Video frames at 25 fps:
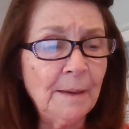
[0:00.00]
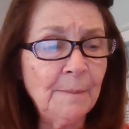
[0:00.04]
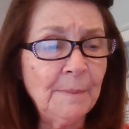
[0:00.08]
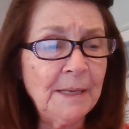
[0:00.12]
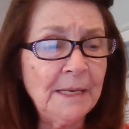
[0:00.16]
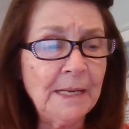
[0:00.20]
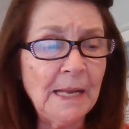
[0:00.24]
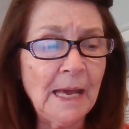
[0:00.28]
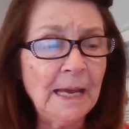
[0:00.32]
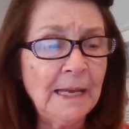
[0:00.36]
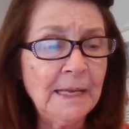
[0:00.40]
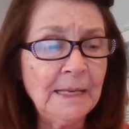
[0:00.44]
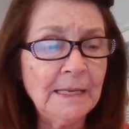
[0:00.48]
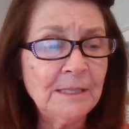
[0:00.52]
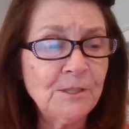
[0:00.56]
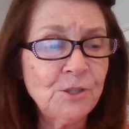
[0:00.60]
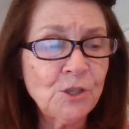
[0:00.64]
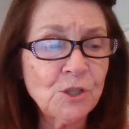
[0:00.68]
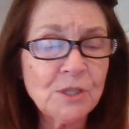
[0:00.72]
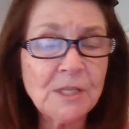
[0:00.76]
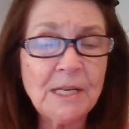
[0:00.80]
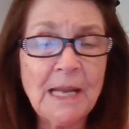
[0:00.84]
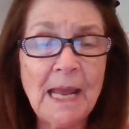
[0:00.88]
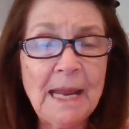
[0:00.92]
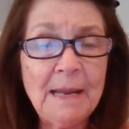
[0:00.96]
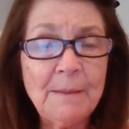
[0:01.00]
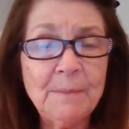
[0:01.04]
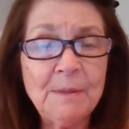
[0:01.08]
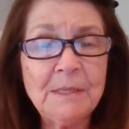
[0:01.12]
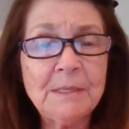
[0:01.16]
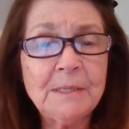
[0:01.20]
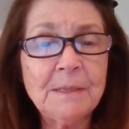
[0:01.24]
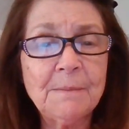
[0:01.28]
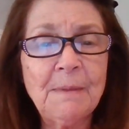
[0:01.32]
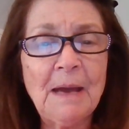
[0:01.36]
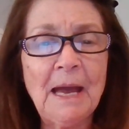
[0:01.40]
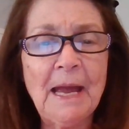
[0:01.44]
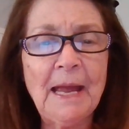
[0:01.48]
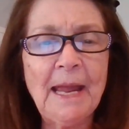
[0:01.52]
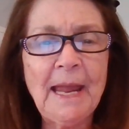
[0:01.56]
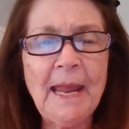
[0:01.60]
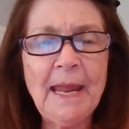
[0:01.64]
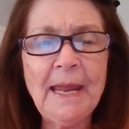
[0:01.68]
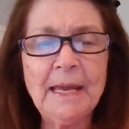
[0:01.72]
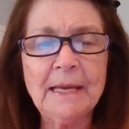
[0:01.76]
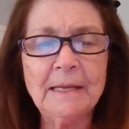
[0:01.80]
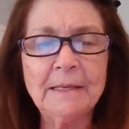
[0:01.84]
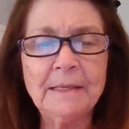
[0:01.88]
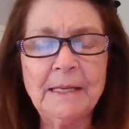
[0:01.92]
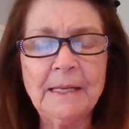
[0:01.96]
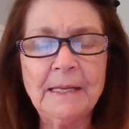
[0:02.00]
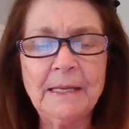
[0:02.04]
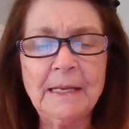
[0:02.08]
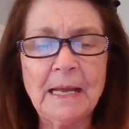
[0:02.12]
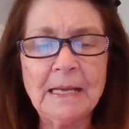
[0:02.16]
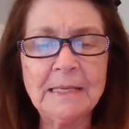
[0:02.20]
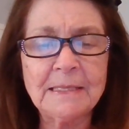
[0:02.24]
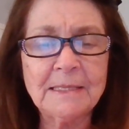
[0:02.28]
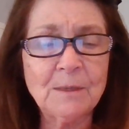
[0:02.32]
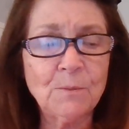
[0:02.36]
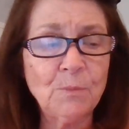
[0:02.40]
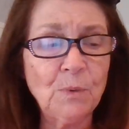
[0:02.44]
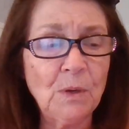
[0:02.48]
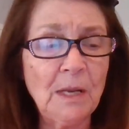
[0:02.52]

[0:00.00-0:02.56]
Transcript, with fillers: I mean, I just came into my hand and I said,